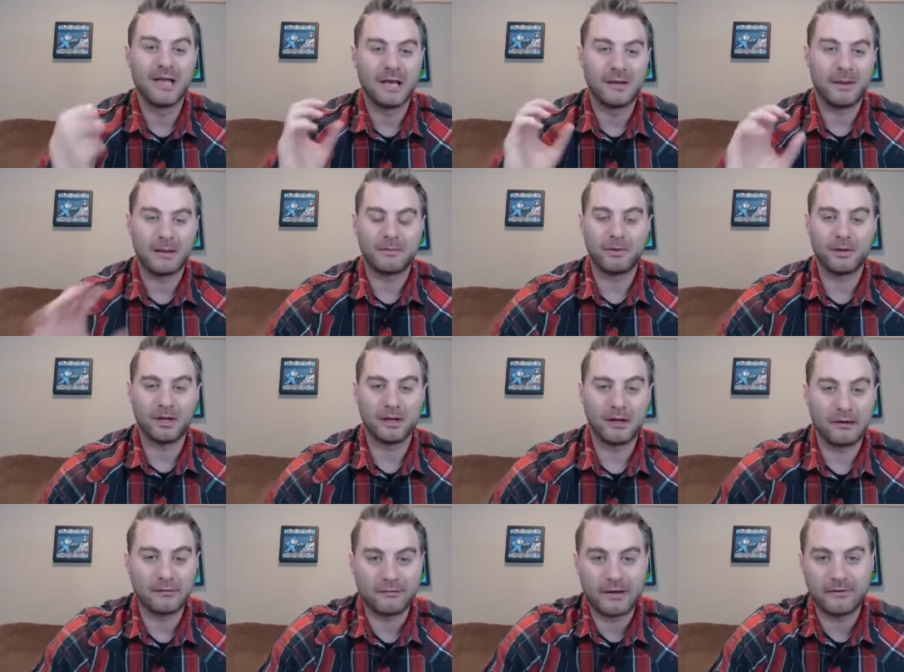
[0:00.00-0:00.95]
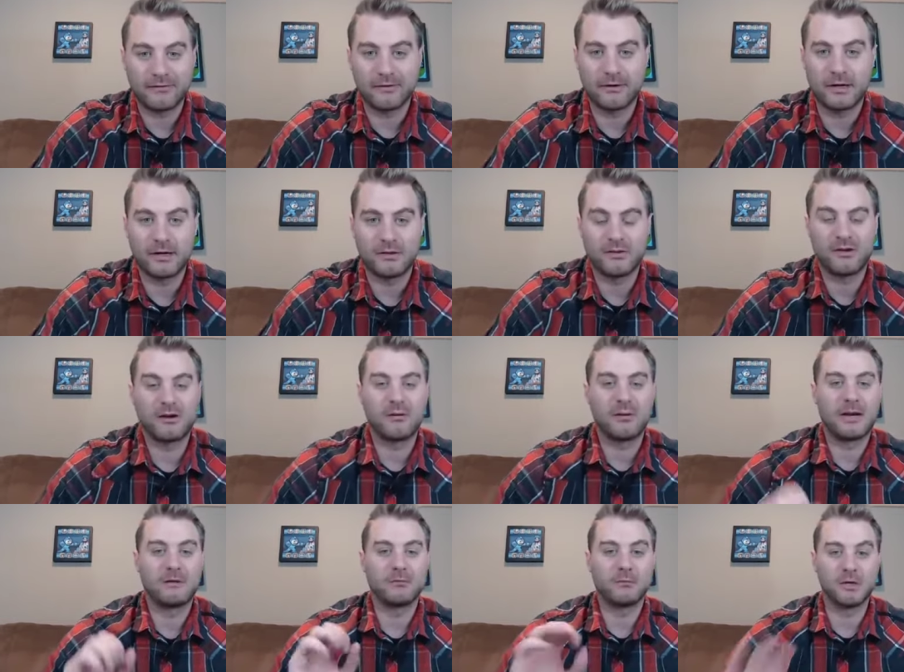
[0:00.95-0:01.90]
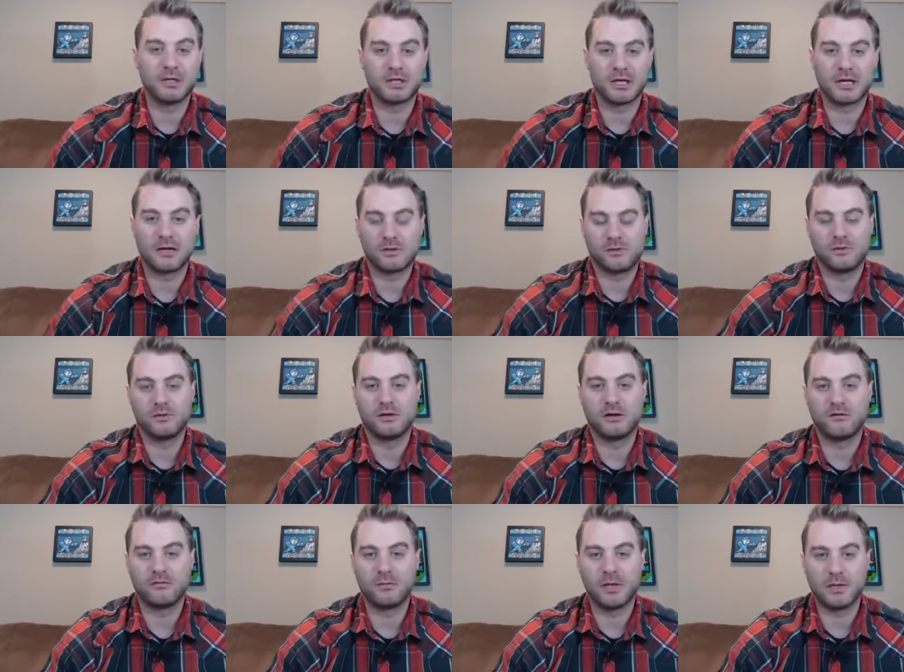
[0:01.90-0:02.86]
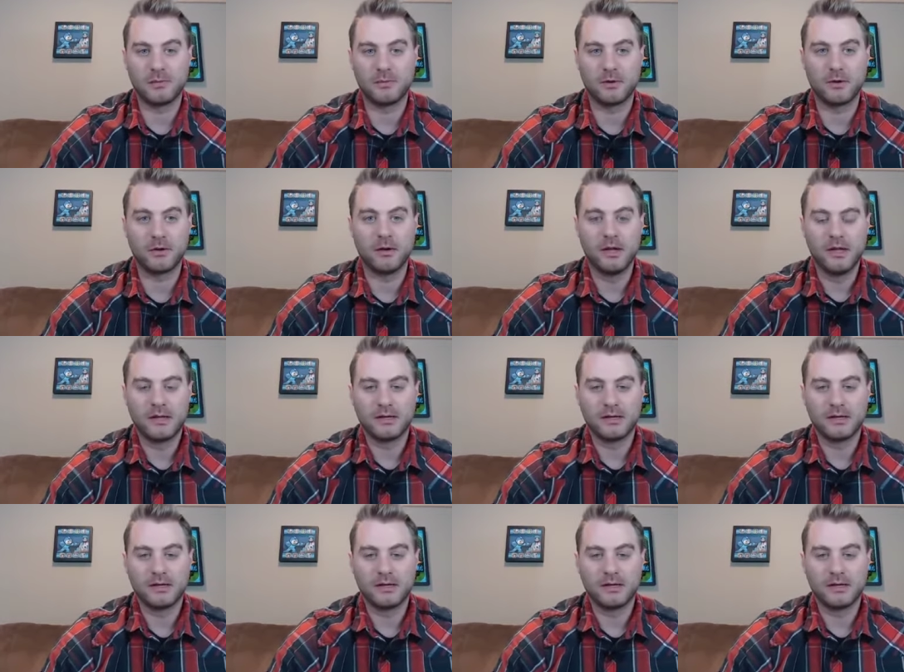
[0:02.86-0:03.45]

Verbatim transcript: Am I putting enough effort out there? Am I reaching out to enough people?